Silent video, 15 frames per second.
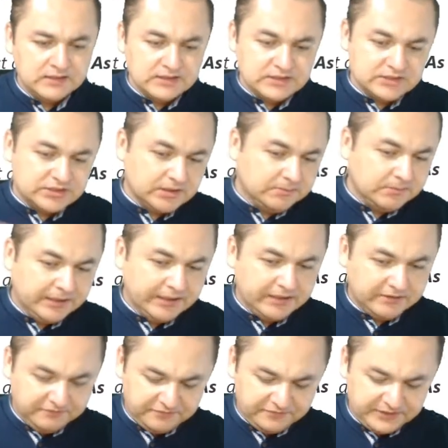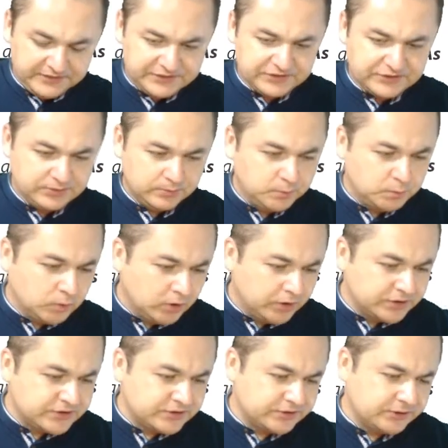Some linking phrases and
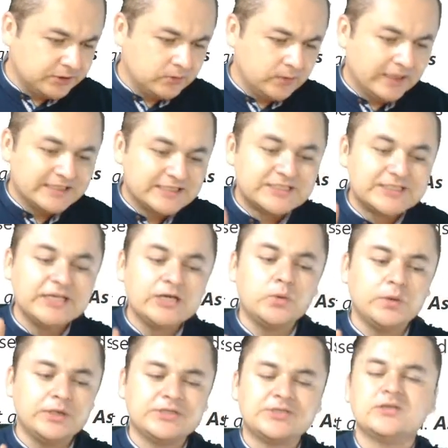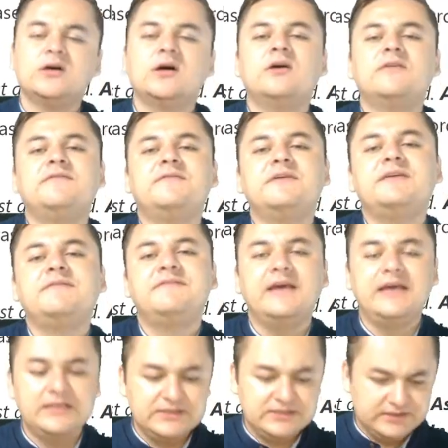words show a sequence of
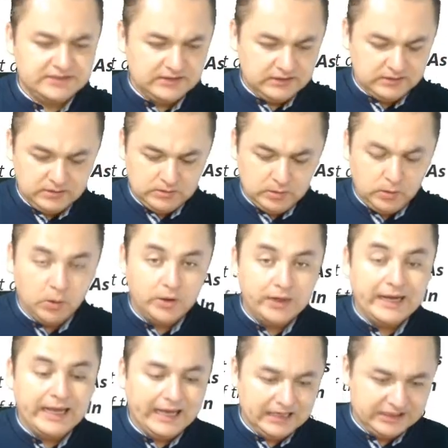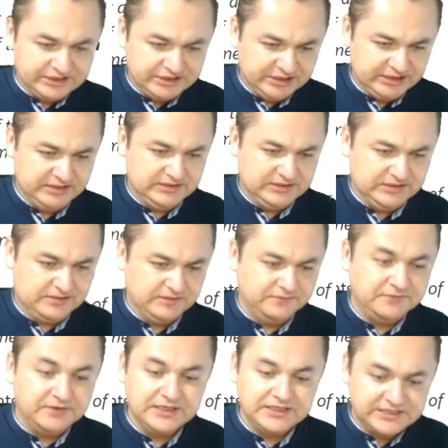events or actions.
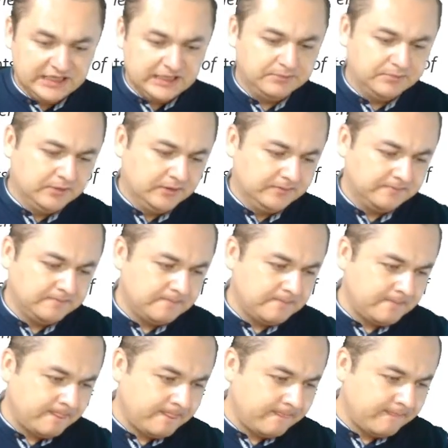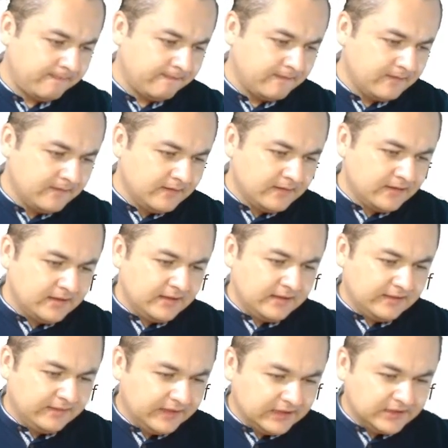For example,
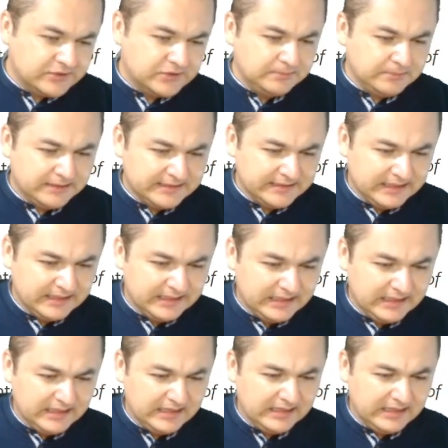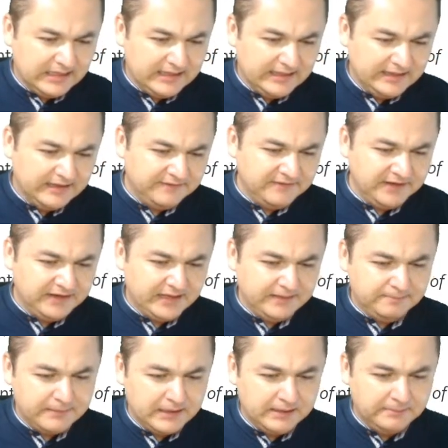Nelson Mandela never
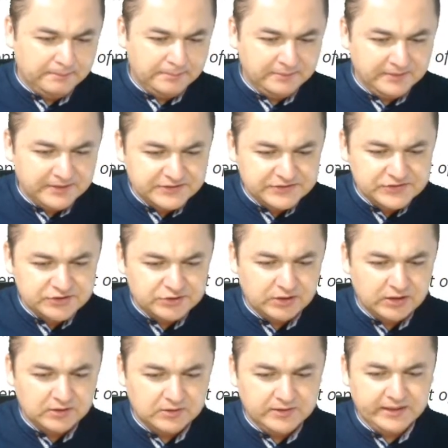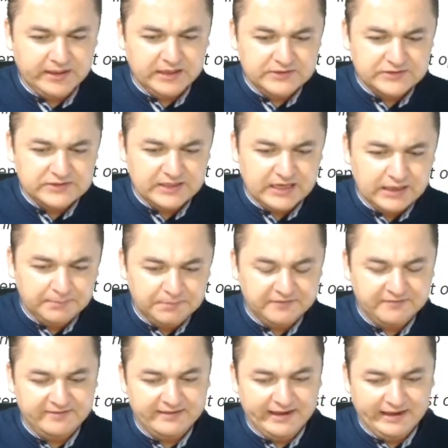gave up on his struggle against
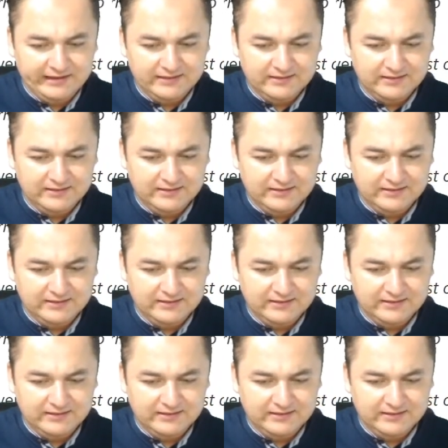apartheid.